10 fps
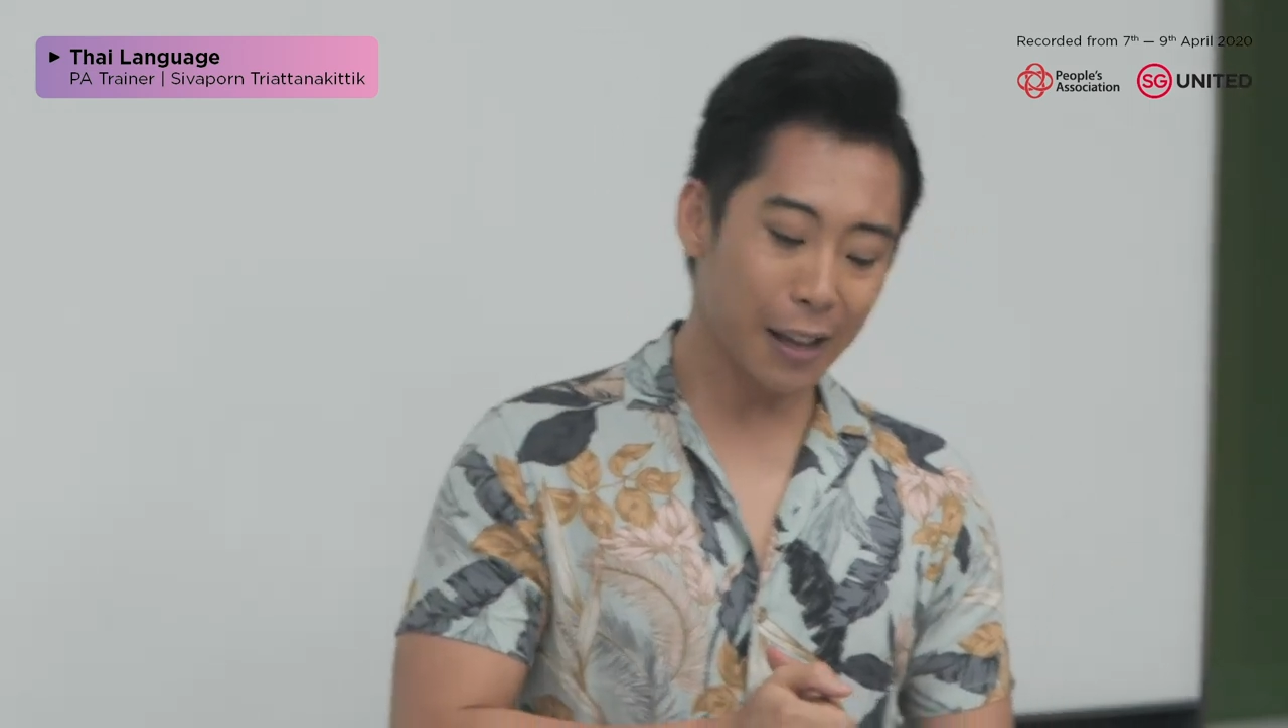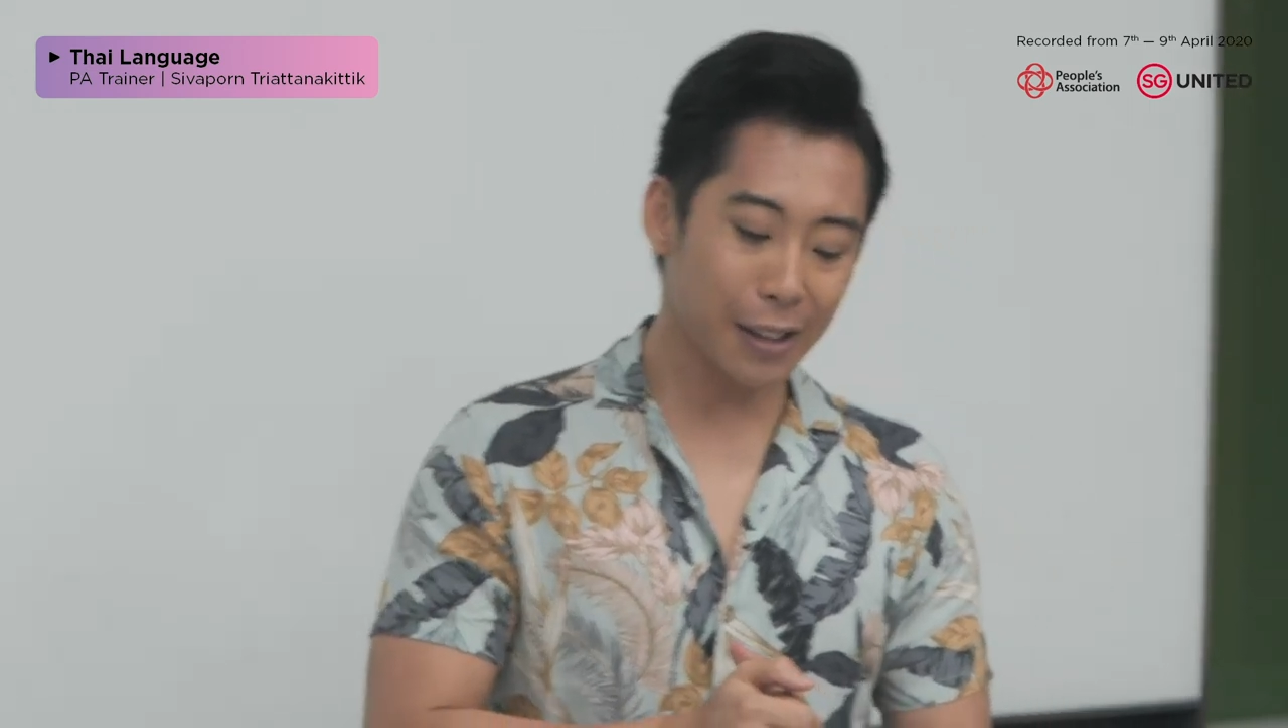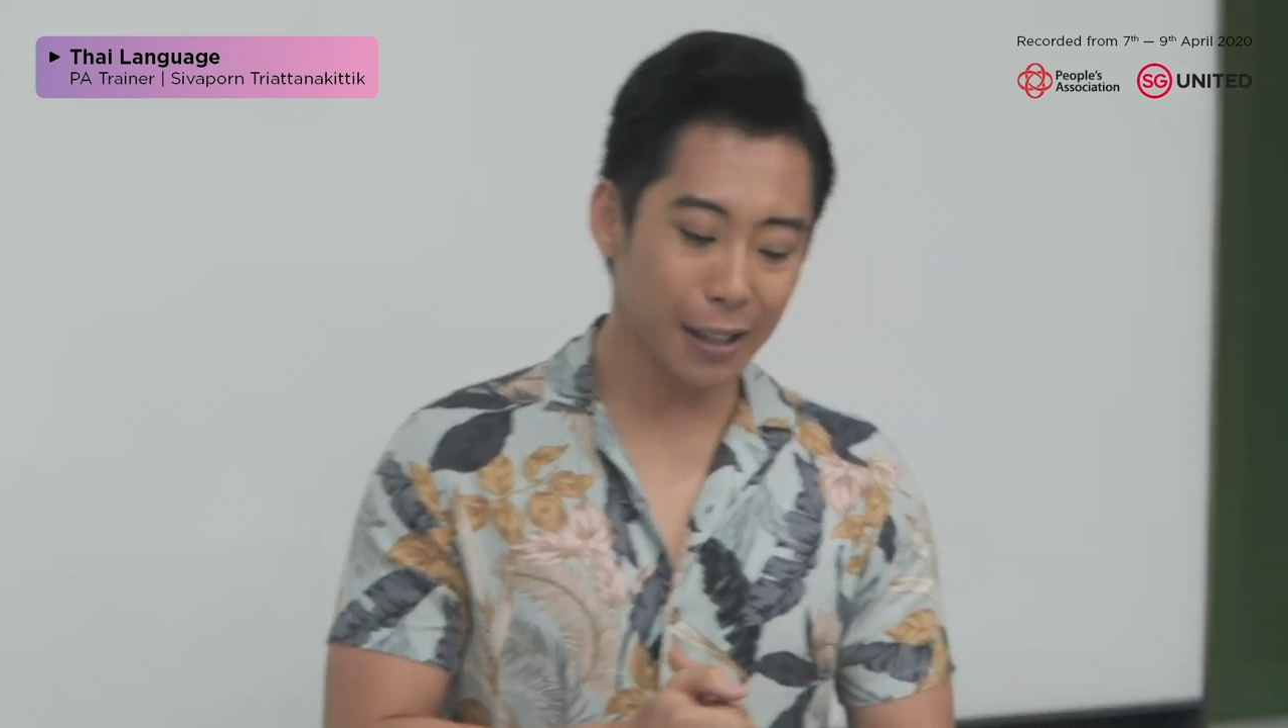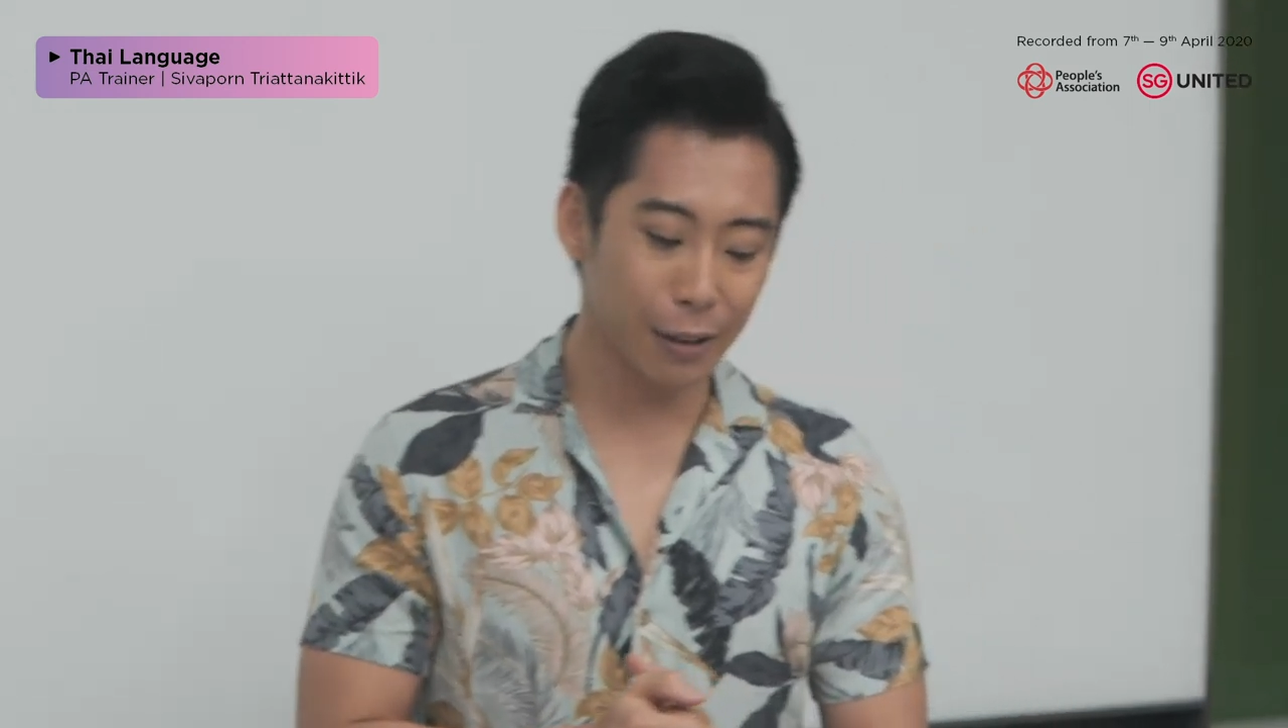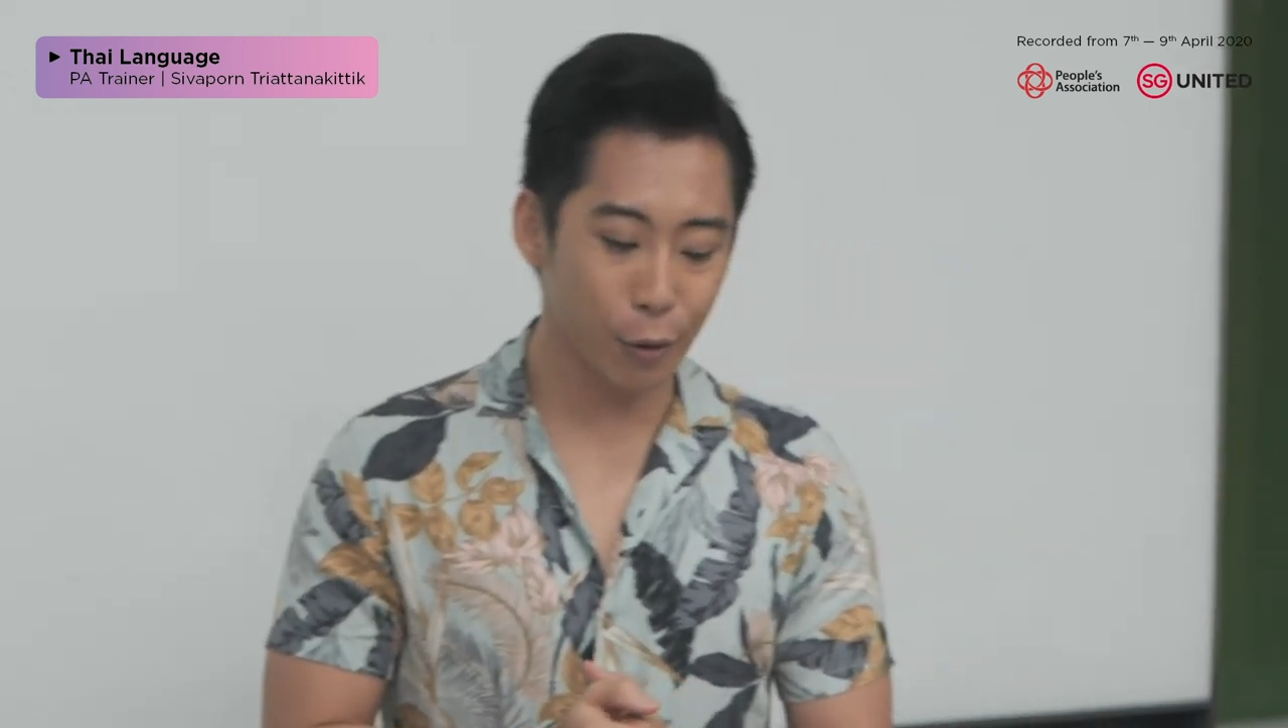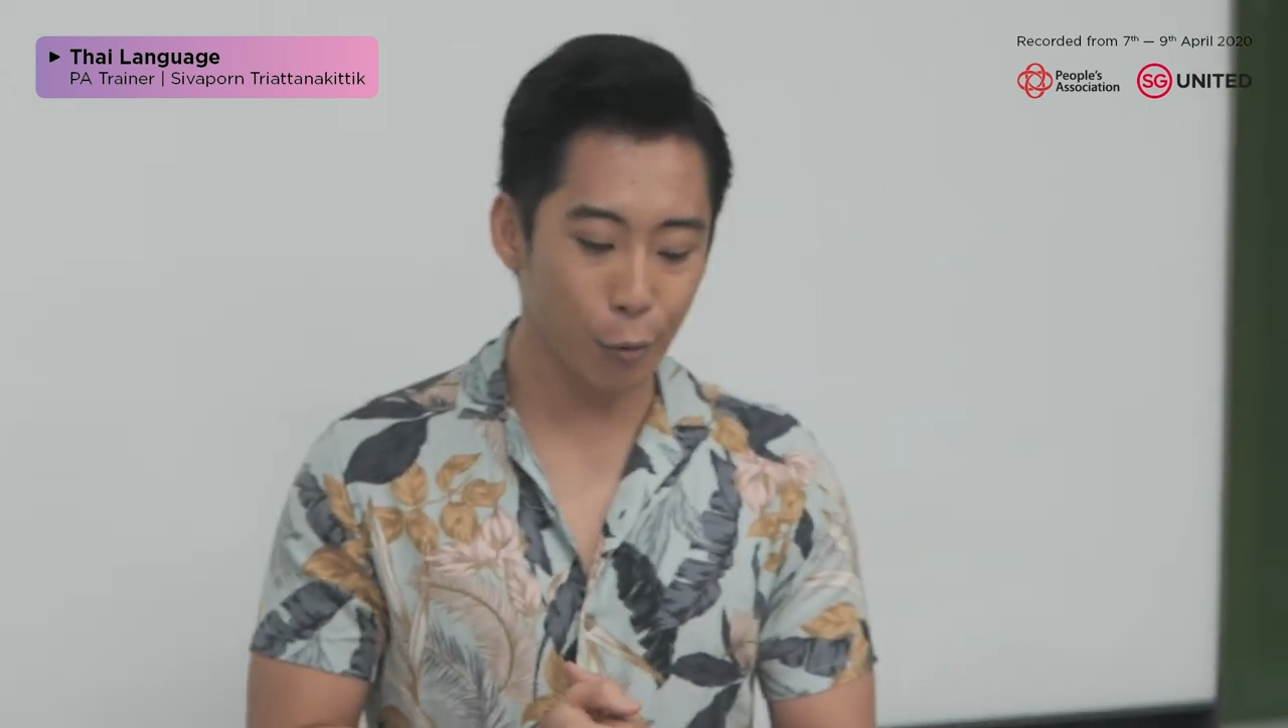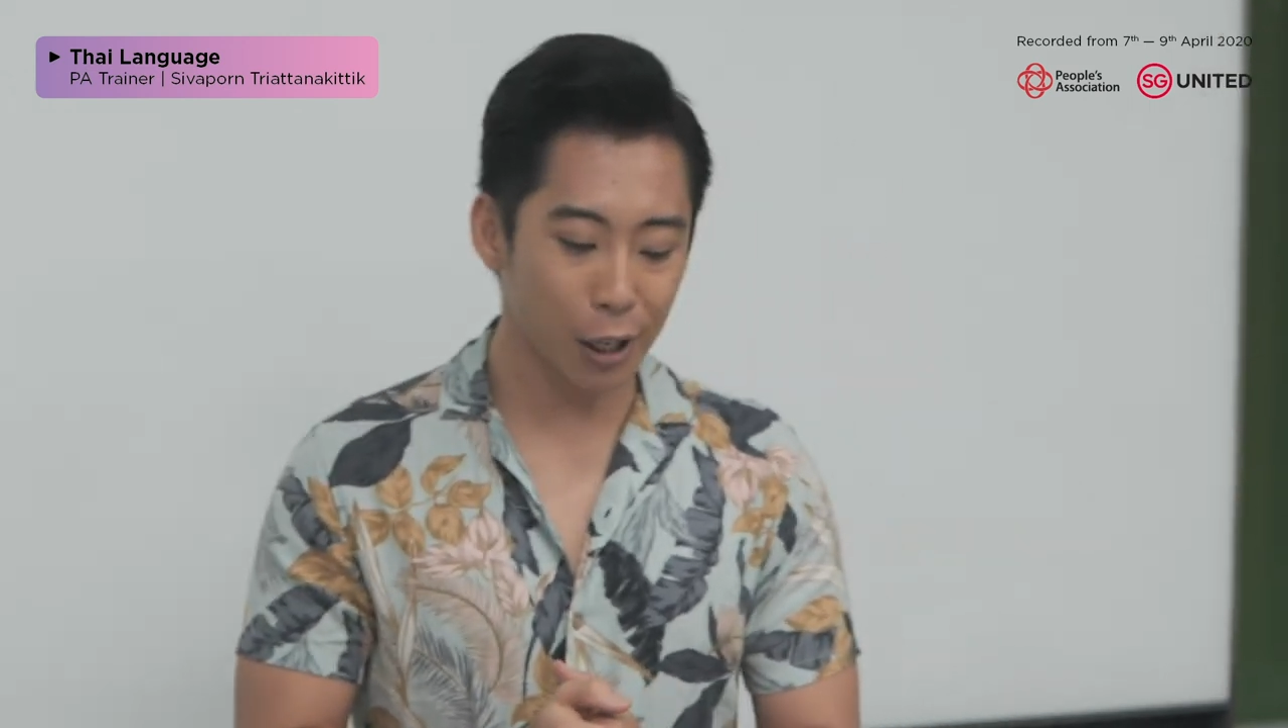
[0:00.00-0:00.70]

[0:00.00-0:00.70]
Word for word: and then we